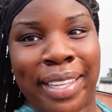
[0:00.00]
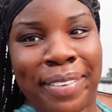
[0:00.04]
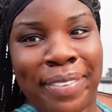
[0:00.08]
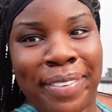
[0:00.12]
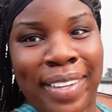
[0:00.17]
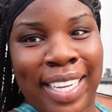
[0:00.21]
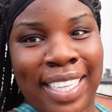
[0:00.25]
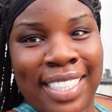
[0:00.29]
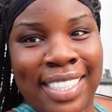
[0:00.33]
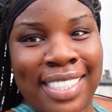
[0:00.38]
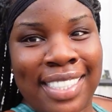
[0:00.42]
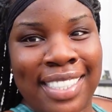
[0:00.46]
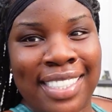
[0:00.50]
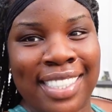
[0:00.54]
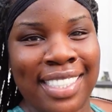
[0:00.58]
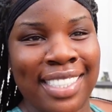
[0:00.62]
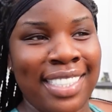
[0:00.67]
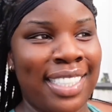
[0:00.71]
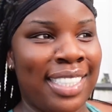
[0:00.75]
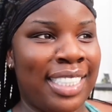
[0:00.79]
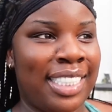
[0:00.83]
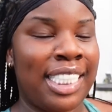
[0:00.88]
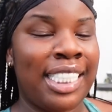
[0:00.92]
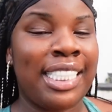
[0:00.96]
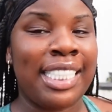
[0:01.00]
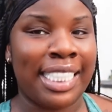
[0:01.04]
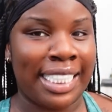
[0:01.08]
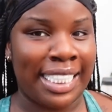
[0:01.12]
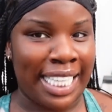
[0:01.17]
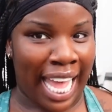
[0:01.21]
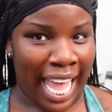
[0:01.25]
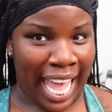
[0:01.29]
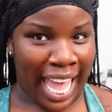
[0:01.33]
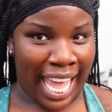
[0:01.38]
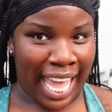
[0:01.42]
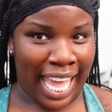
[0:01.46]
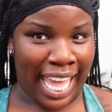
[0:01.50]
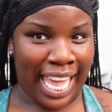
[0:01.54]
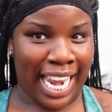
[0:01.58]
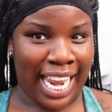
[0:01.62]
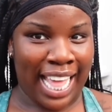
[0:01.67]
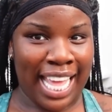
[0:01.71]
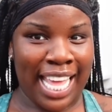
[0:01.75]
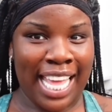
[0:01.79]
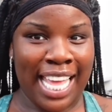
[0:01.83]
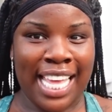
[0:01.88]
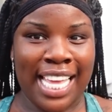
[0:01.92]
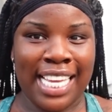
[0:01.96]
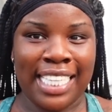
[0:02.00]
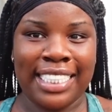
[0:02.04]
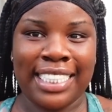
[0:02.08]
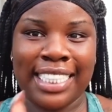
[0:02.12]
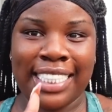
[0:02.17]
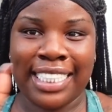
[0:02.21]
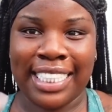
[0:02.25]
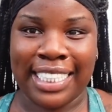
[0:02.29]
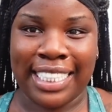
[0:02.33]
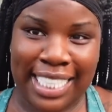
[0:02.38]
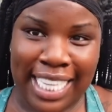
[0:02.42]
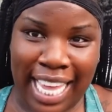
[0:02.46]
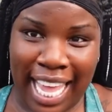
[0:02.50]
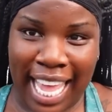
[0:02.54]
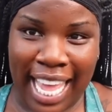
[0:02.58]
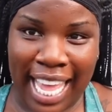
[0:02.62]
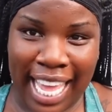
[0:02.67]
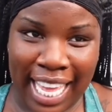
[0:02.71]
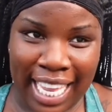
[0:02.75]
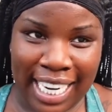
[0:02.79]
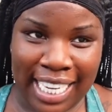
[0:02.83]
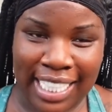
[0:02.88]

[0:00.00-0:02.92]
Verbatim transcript: face, just a, just a tad just a tad.